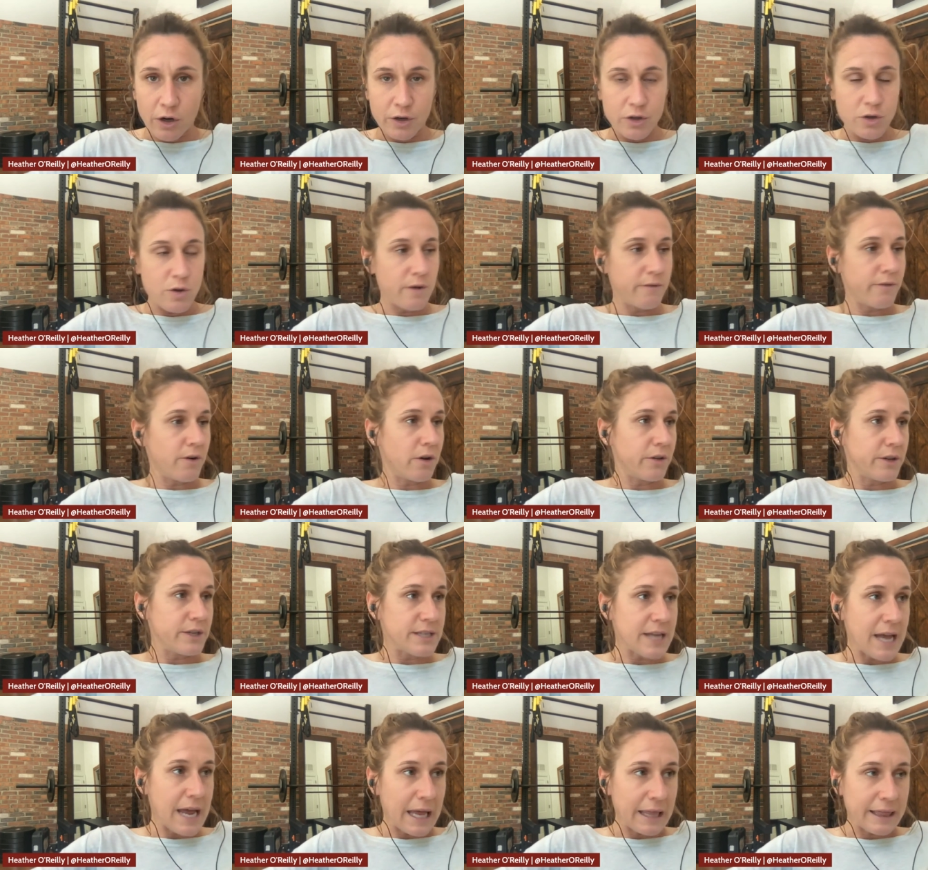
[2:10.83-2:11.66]
You have all
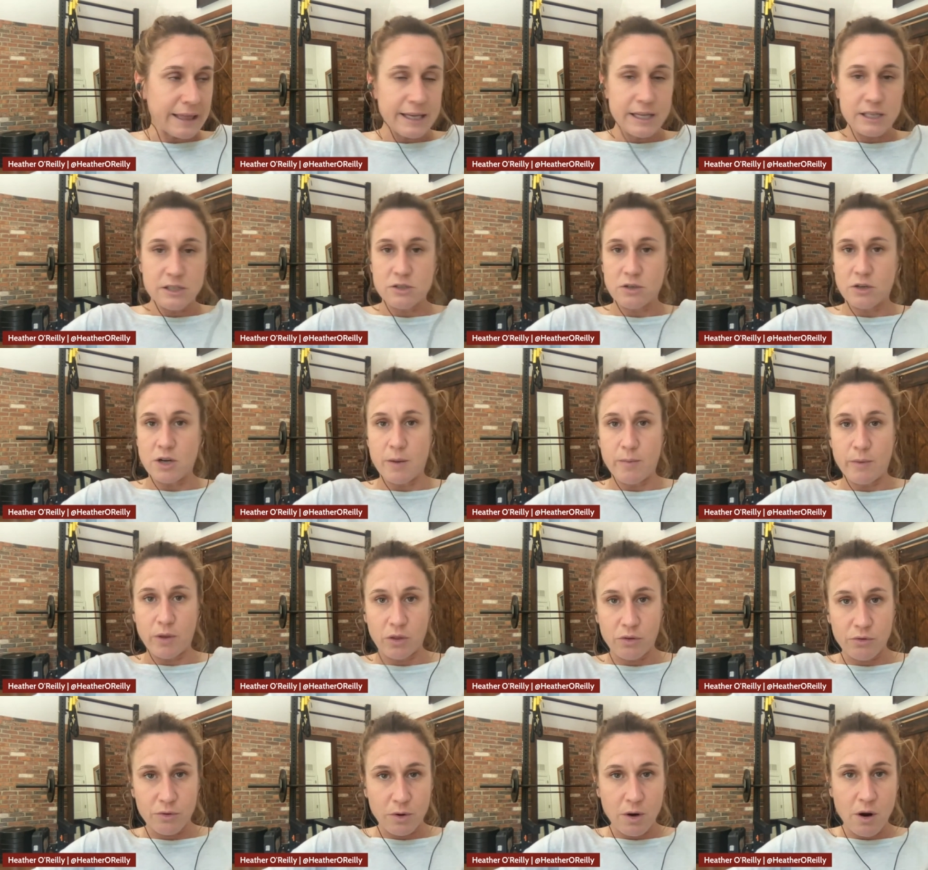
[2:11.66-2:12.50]
these athletes coming
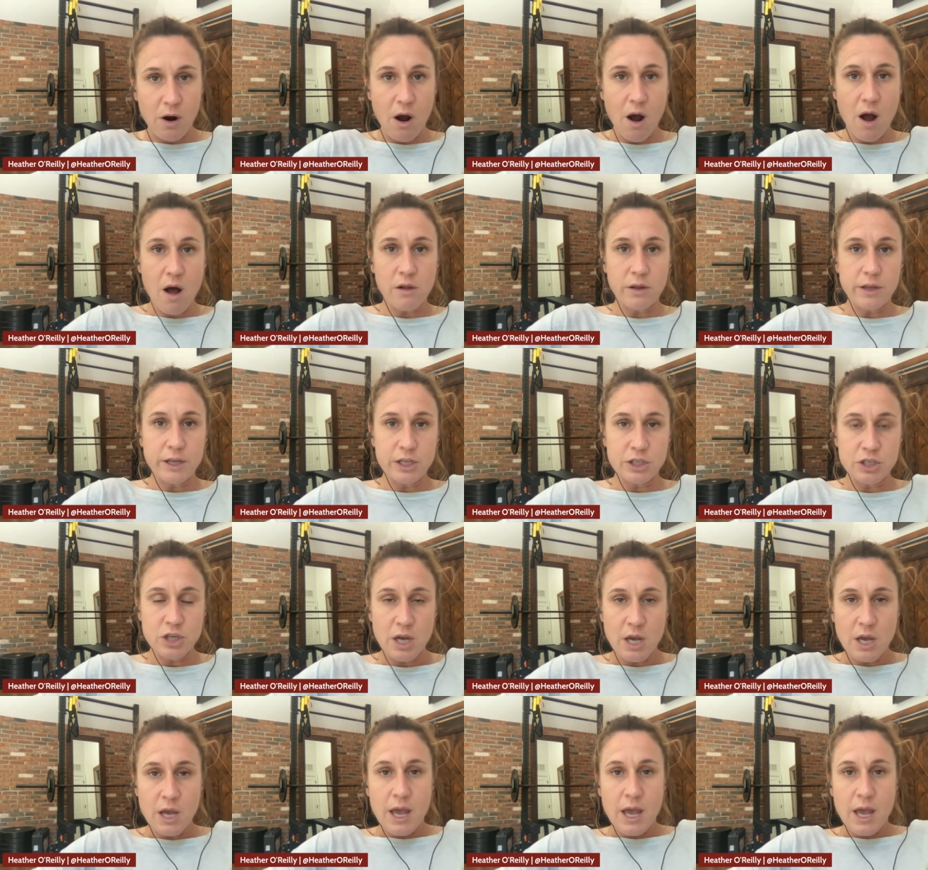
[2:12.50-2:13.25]
through college.